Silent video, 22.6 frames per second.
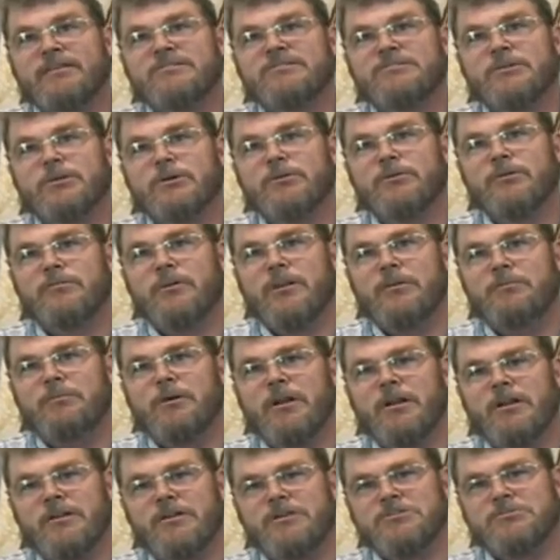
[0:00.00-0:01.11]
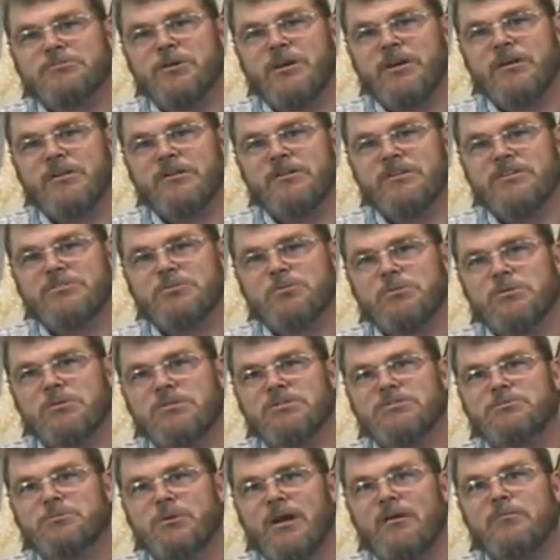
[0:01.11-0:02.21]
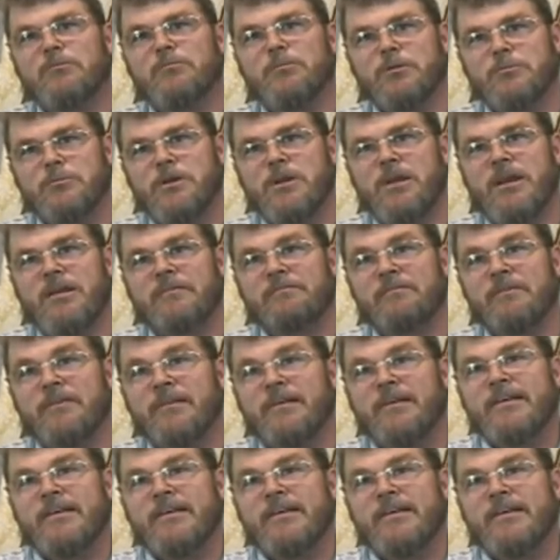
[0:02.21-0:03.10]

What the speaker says: So if anybody knows metal in this world, it's probably me.